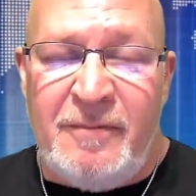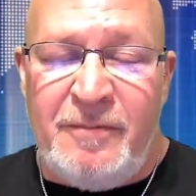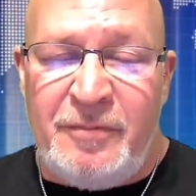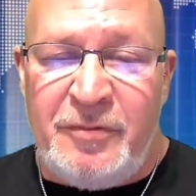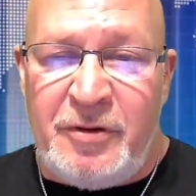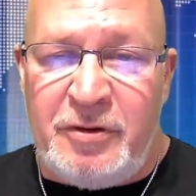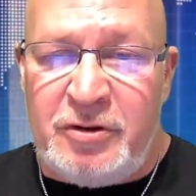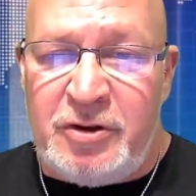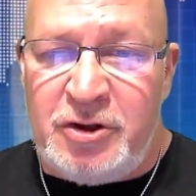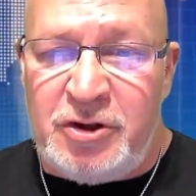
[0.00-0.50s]

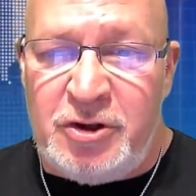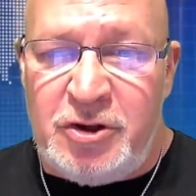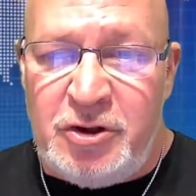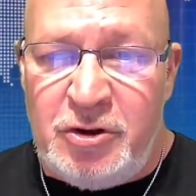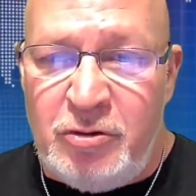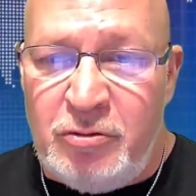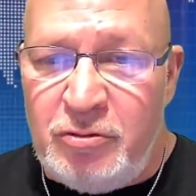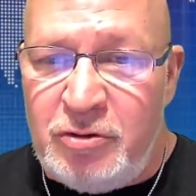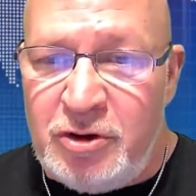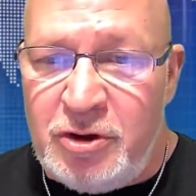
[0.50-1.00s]
They're just
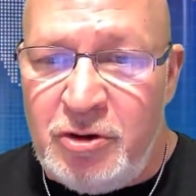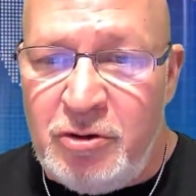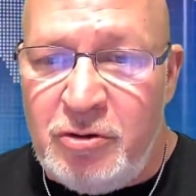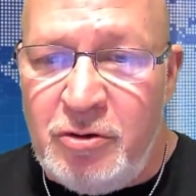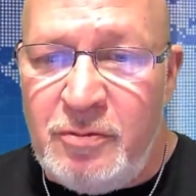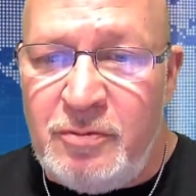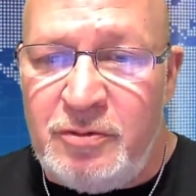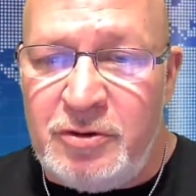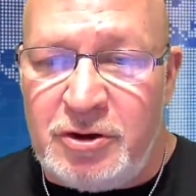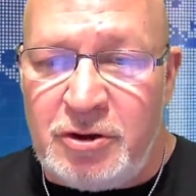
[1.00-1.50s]

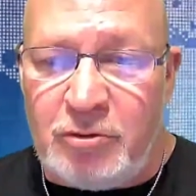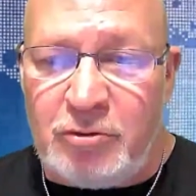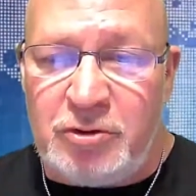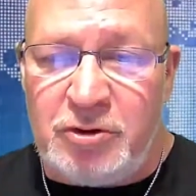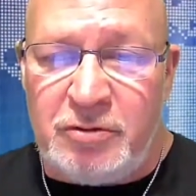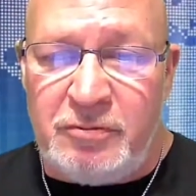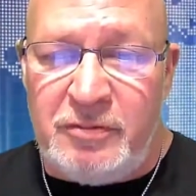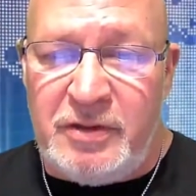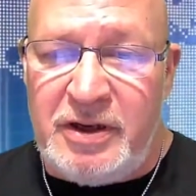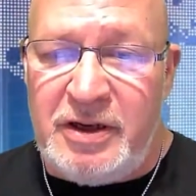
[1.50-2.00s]
YouTube
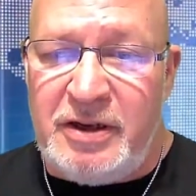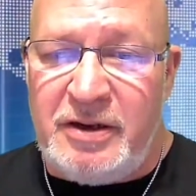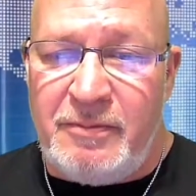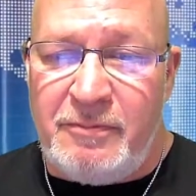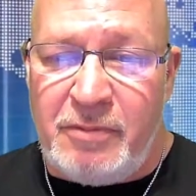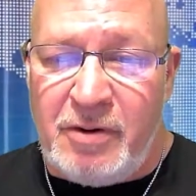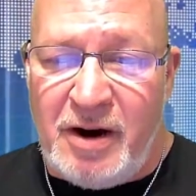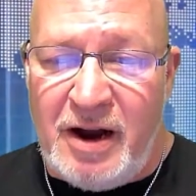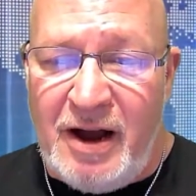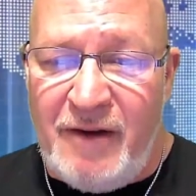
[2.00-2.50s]
social media
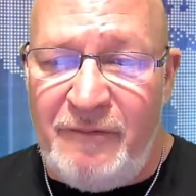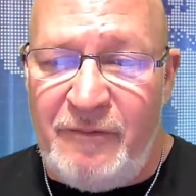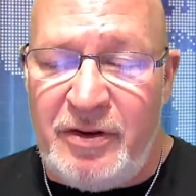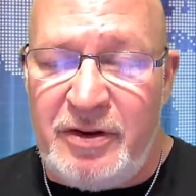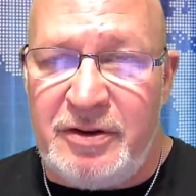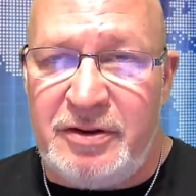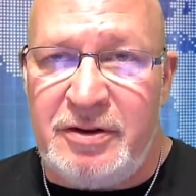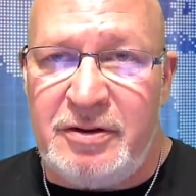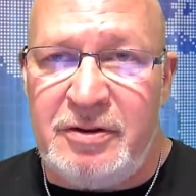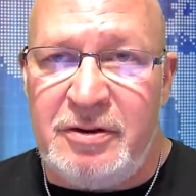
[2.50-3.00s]

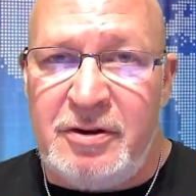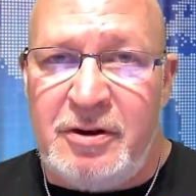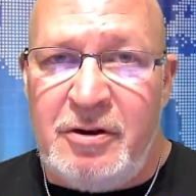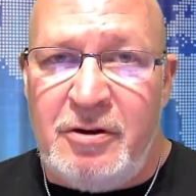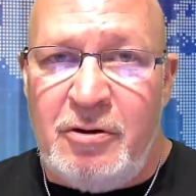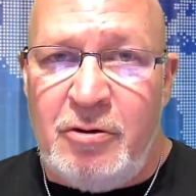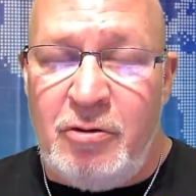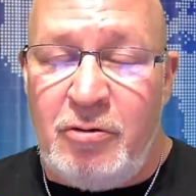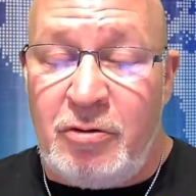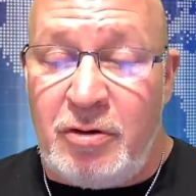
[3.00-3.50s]
prophets
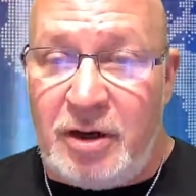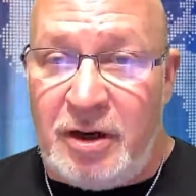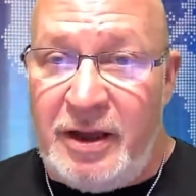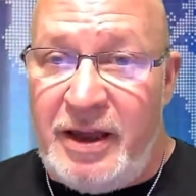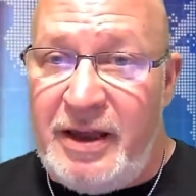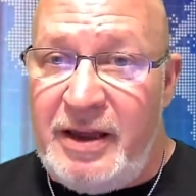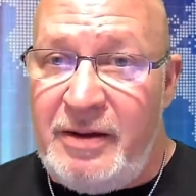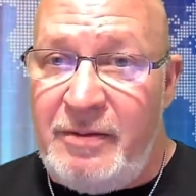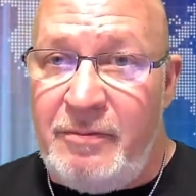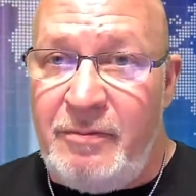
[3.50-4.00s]
who
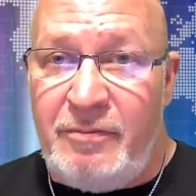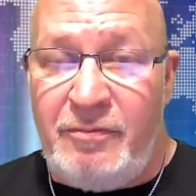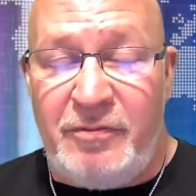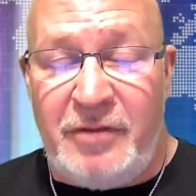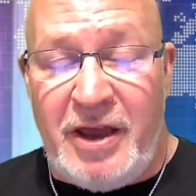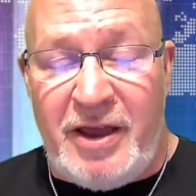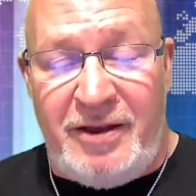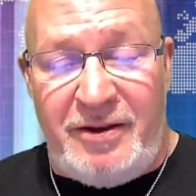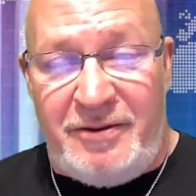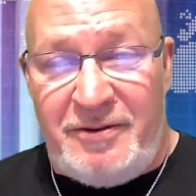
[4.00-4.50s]
claim
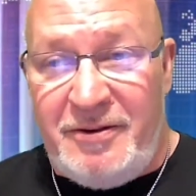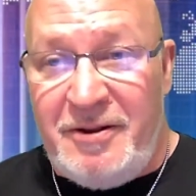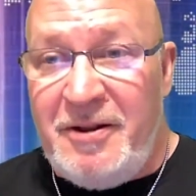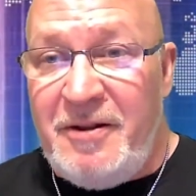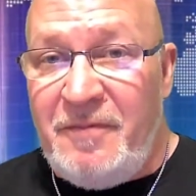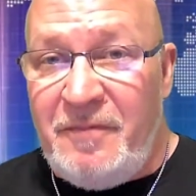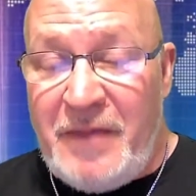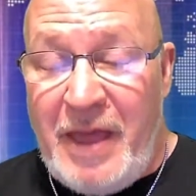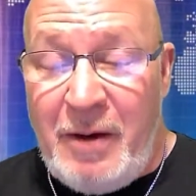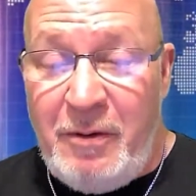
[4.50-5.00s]

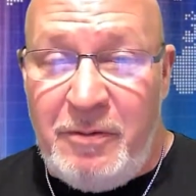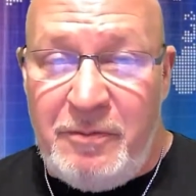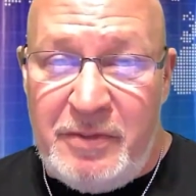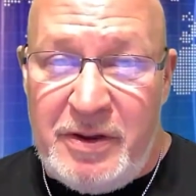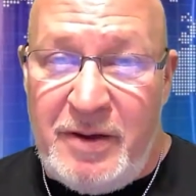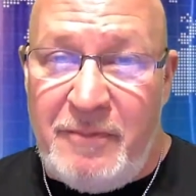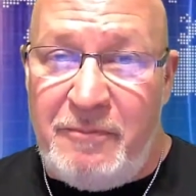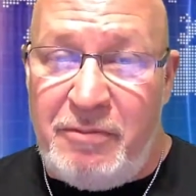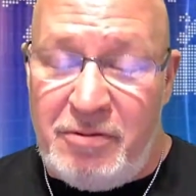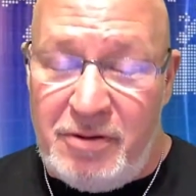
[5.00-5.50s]
that would be
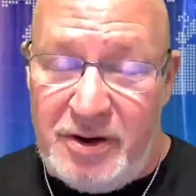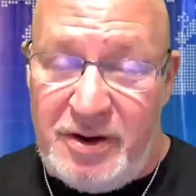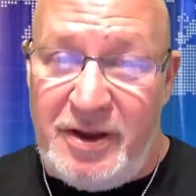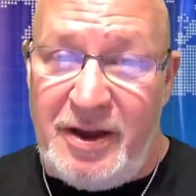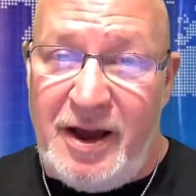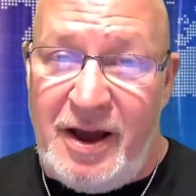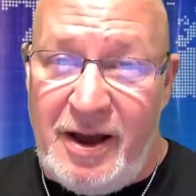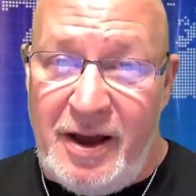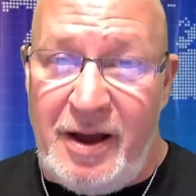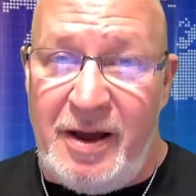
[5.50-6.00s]
a pretty
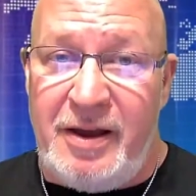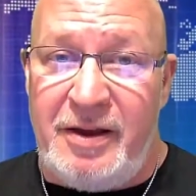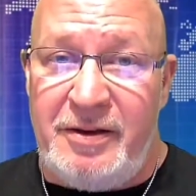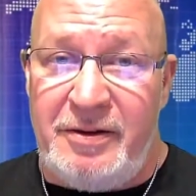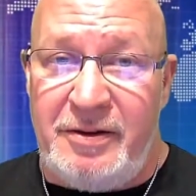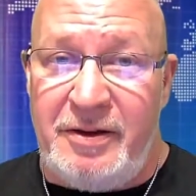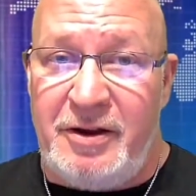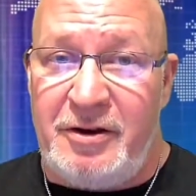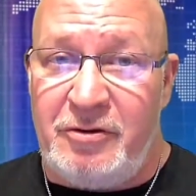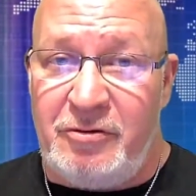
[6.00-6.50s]
high
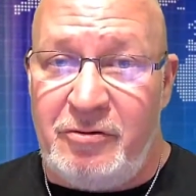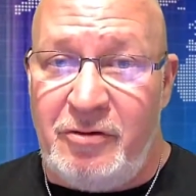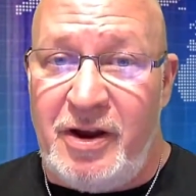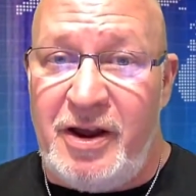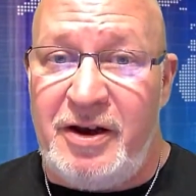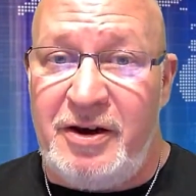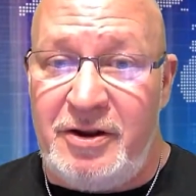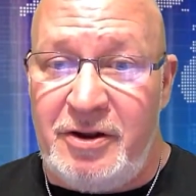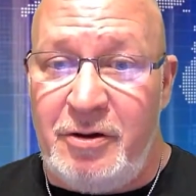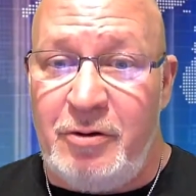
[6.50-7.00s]
and
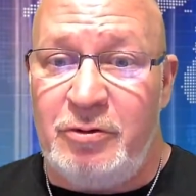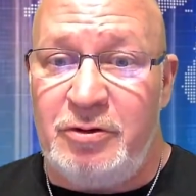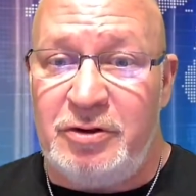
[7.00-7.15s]
grandiose